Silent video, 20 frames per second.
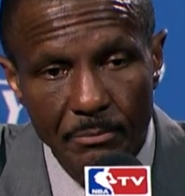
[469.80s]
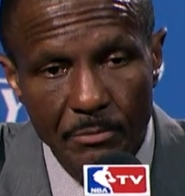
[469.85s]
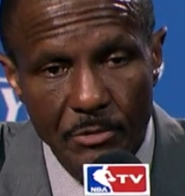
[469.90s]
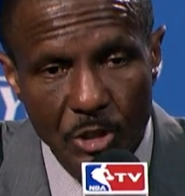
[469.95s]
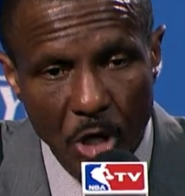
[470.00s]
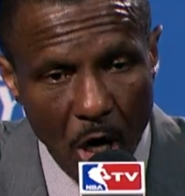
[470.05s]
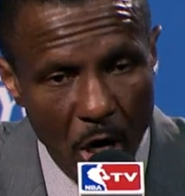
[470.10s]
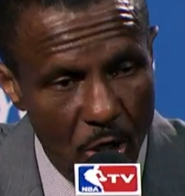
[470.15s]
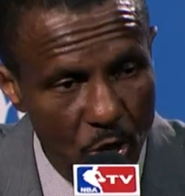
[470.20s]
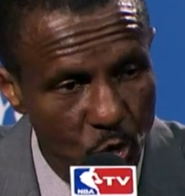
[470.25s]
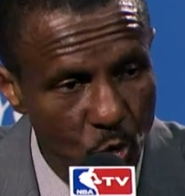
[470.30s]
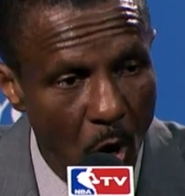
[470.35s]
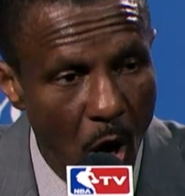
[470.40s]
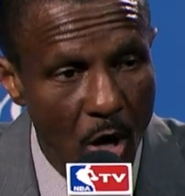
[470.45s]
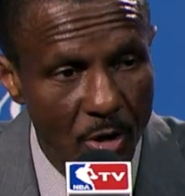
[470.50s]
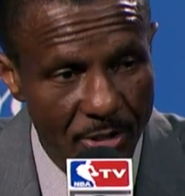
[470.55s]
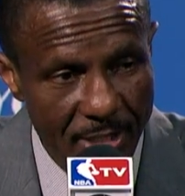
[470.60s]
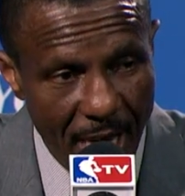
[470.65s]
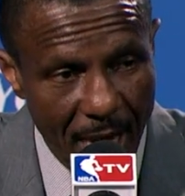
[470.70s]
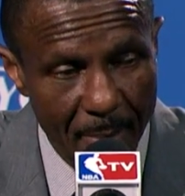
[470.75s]
Terrence
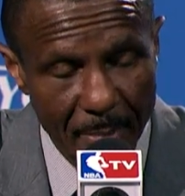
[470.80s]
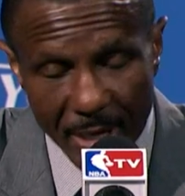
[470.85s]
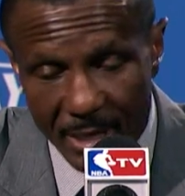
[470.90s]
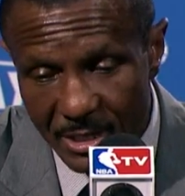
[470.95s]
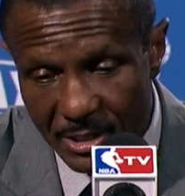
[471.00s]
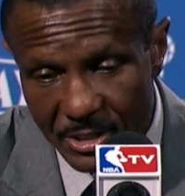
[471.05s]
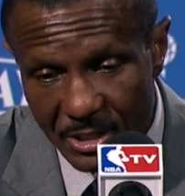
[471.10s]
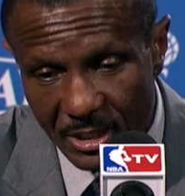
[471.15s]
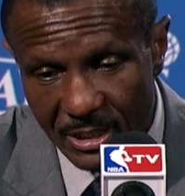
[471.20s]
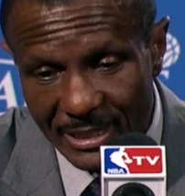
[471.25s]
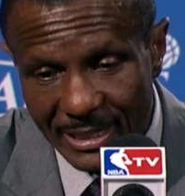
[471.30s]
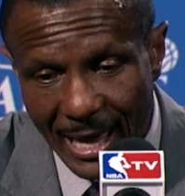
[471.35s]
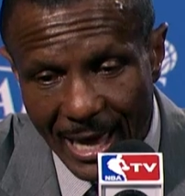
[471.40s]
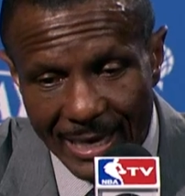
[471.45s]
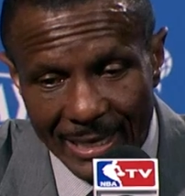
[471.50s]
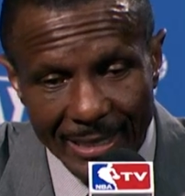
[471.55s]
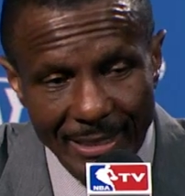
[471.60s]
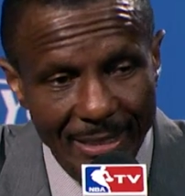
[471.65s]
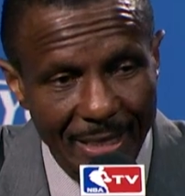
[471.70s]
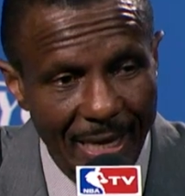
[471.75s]
Ross came in until he got
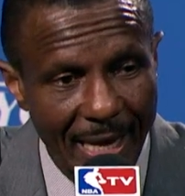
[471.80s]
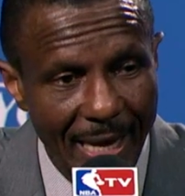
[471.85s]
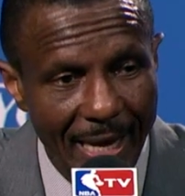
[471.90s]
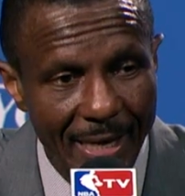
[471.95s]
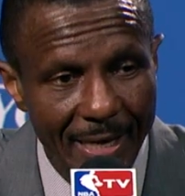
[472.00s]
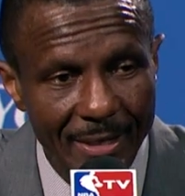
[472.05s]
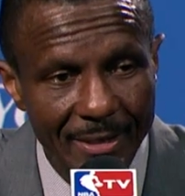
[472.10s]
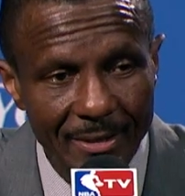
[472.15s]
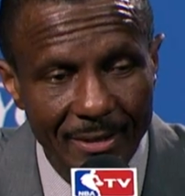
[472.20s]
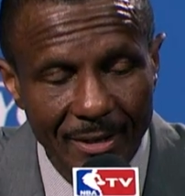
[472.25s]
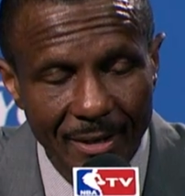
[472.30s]
hit in the head.